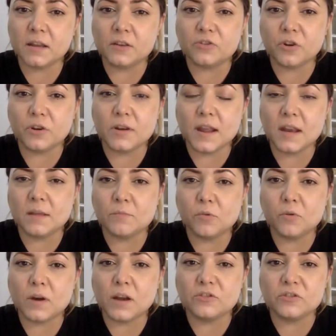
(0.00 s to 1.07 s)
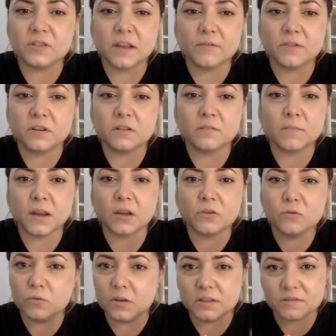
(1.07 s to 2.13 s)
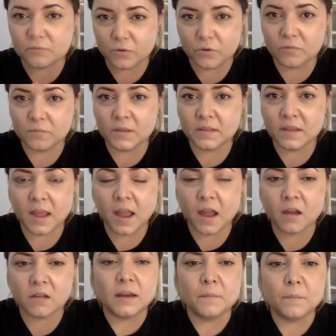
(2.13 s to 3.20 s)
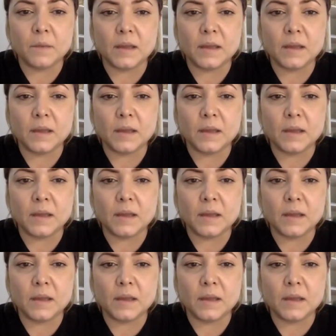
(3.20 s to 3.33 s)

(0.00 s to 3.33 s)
I don't anymore. I just have it in my coolest room in the house.